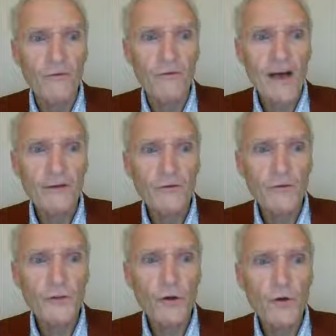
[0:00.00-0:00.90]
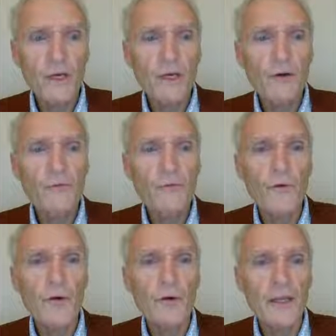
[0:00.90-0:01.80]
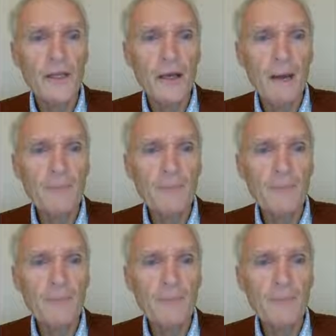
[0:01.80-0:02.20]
The values are shown here for the